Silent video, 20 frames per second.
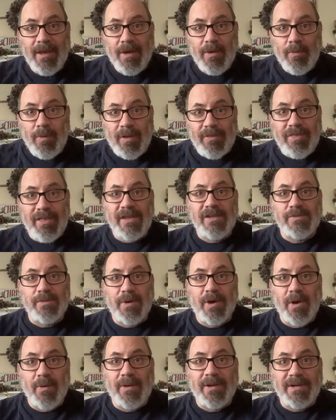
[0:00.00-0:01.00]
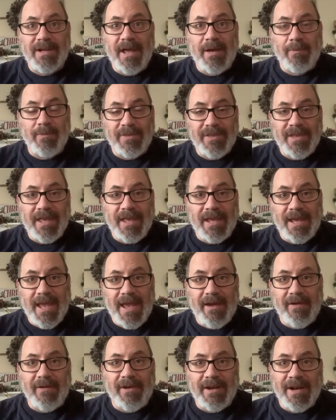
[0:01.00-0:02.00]
while things were going down with King
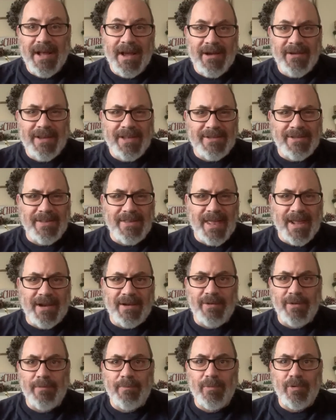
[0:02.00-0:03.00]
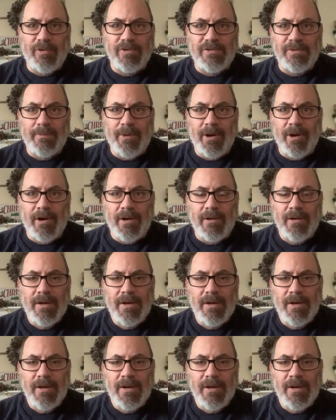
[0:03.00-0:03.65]
Herod. I'll get to that a little more tomorrow.